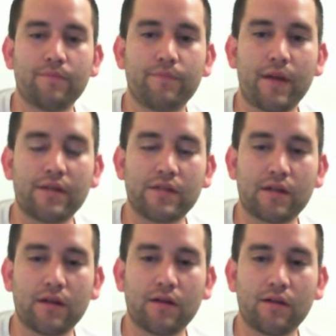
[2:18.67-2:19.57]
basic
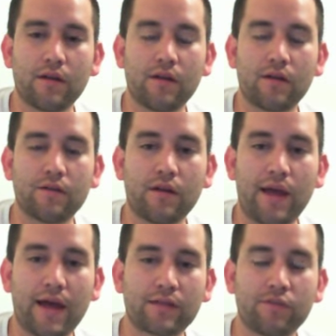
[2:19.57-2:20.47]
on your
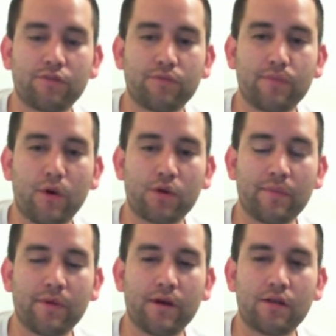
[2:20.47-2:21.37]
active
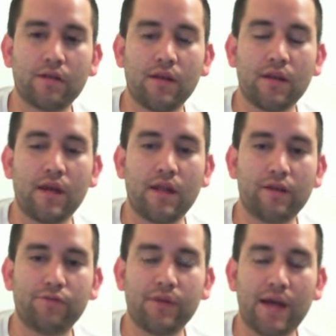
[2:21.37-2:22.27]
Pokemon, and
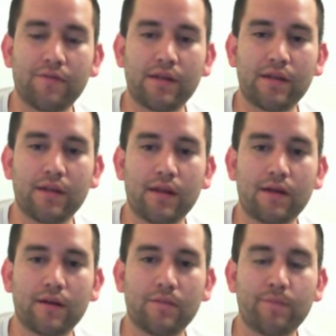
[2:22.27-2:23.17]
if you have any
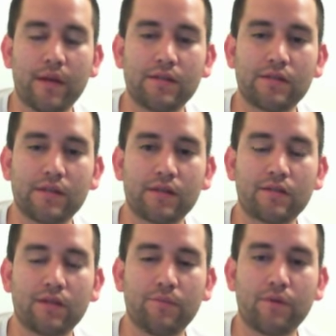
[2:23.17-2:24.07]
basic
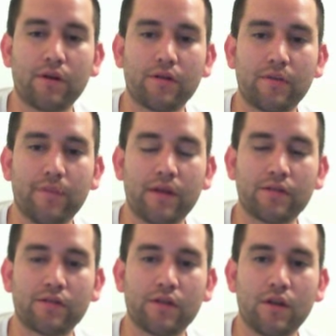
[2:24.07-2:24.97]
to put on your
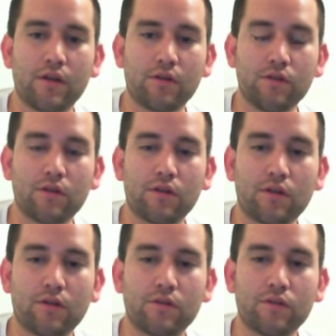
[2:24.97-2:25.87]
bench, you
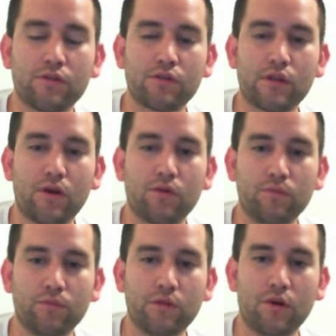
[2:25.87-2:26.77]
can do so.
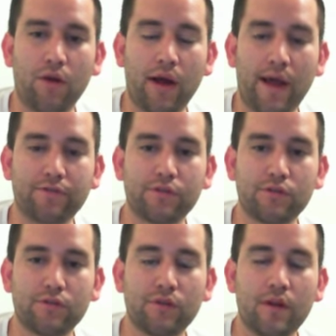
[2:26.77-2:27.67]
You don't have
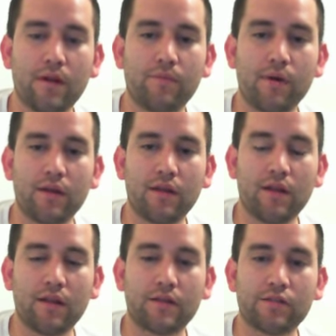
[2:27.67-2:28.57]
to, but at
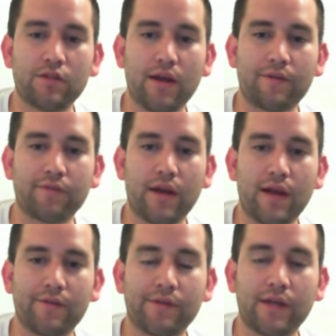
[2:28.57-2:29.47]
least you have to
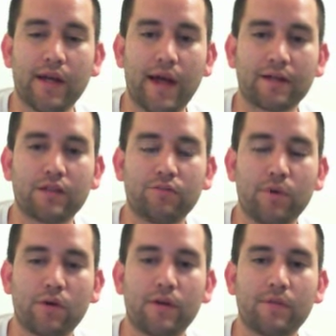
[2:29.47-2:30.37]
have an active
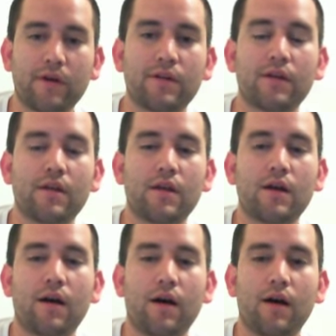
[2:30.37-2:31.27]
Pokemon.
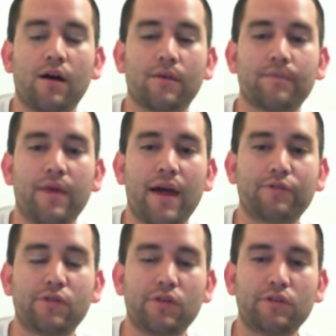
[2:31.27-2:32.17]

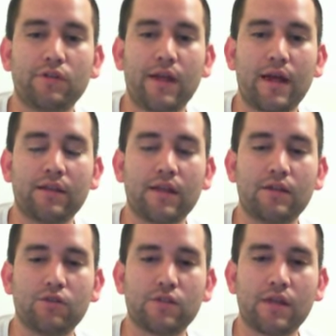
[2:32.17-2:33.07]
After you do that,
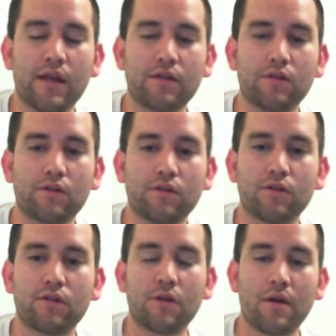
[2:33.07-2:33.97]
then you set your